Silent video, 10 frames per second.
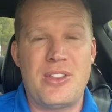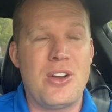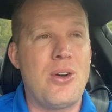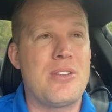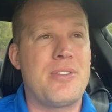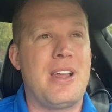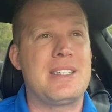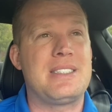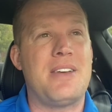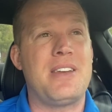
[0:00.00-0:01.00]
they're going for
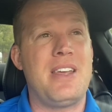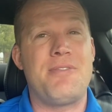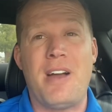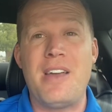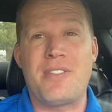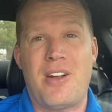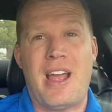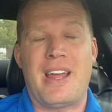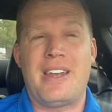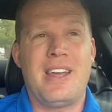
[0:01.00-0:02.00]
like 75
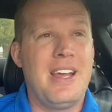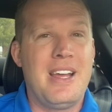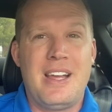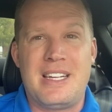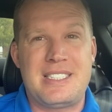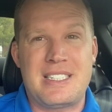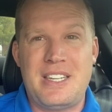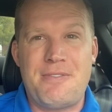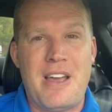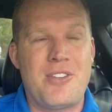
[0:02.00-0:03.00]
grand a
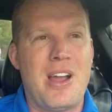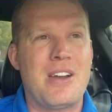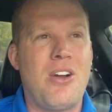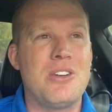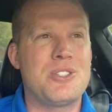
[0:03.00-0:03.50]
65 grand car.